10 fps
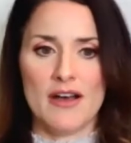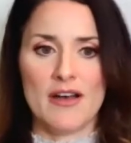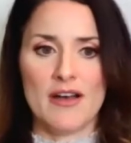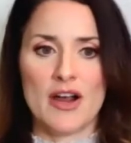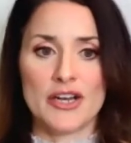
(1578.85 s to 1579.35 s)

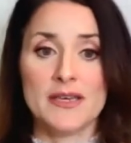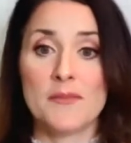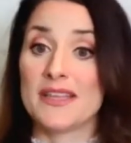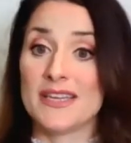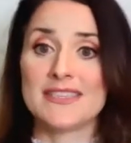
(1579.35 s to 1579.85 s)
our
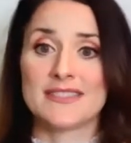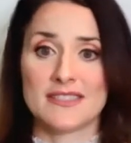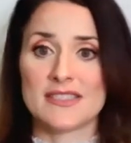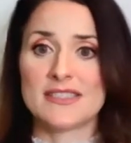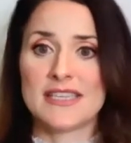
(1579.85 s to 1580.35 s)
inability as a
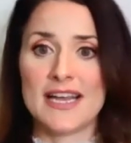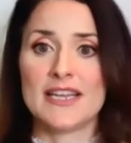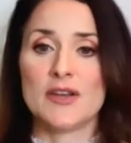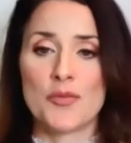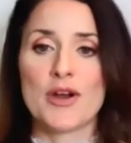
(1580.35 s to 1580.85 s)
society to
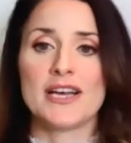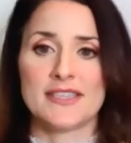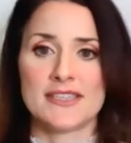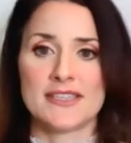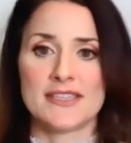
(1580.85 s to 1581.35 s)

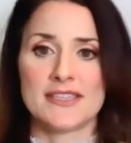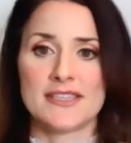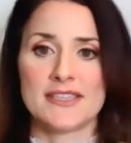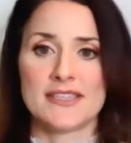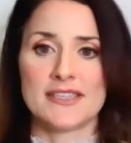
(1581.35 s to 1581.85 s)
process negative
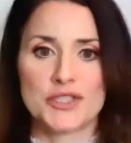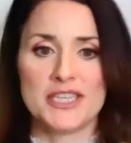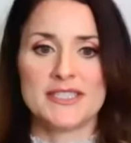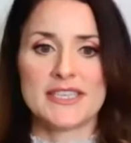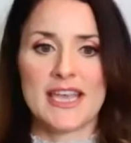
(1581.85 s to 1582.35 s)
emotions
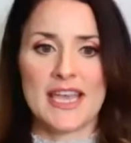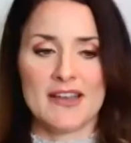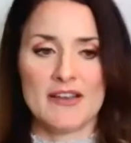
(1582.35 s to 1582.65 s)
and